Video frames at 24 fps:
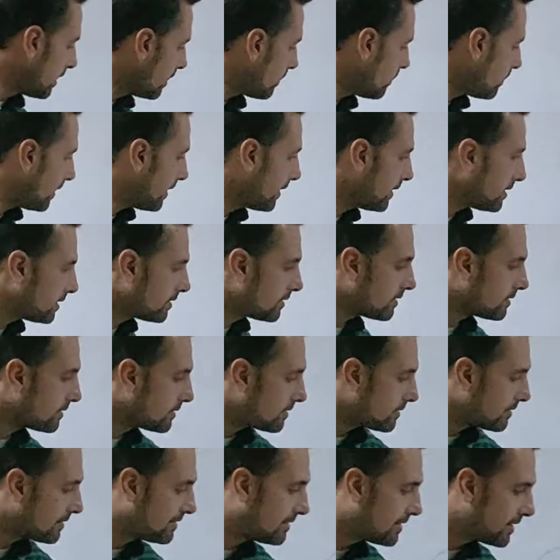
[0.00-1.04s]
Now I
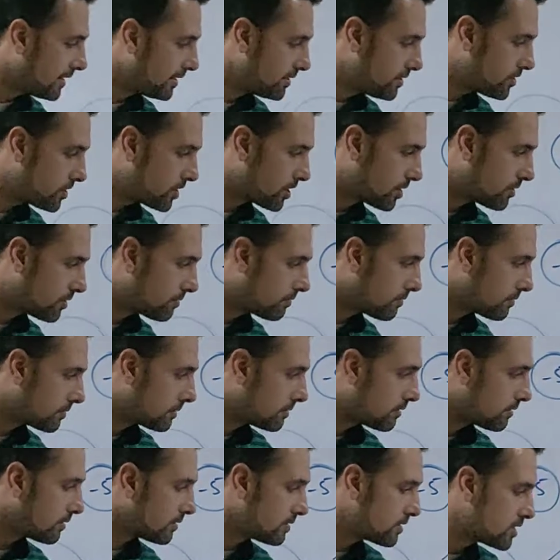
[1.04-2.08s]
did
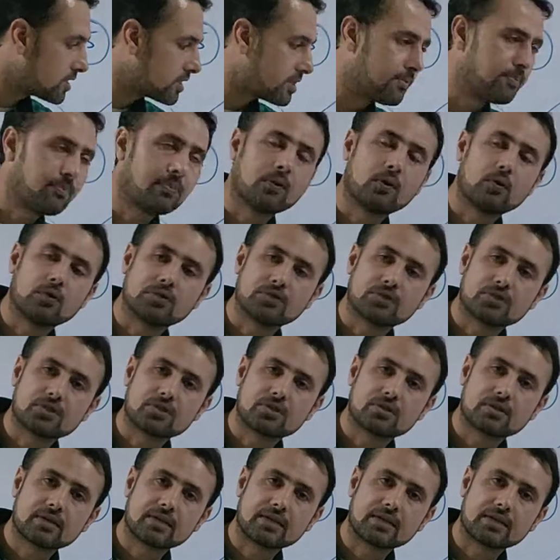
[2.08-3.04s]
support